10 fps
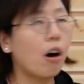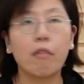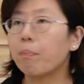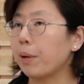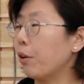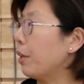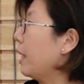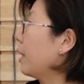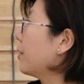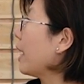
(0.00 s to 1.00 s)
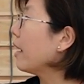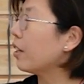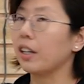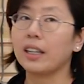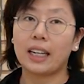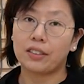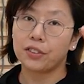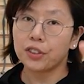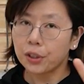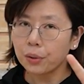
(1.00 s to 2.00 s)
of PoE extender,
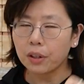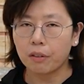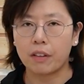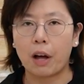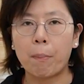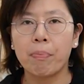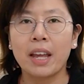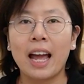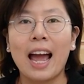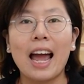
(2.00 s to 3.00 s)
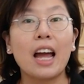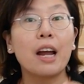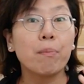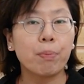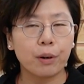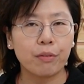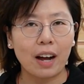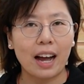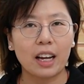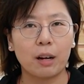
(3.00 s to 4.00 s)
that's two of them, and
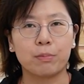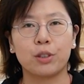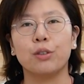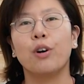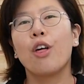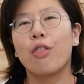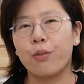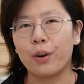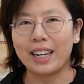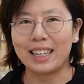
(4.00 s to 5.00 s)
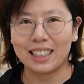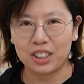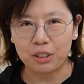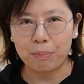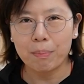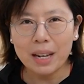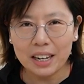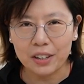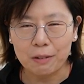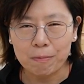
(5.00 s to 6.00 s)
provide up to 300
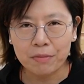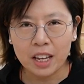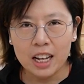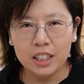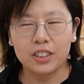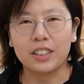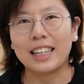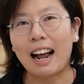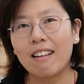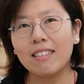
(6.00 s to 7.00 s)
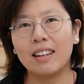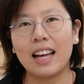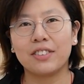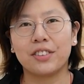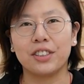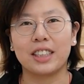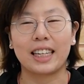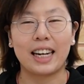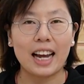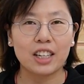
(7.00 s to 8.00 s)
meter. So now let's do the
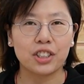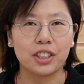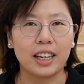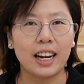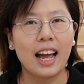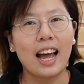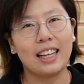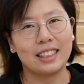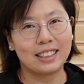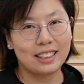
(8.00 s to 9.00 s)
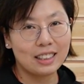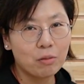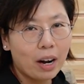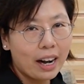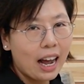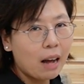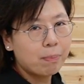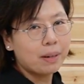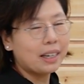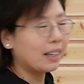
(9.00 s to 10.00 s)
connection and see what
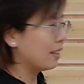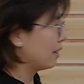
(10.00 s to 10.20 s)
happened.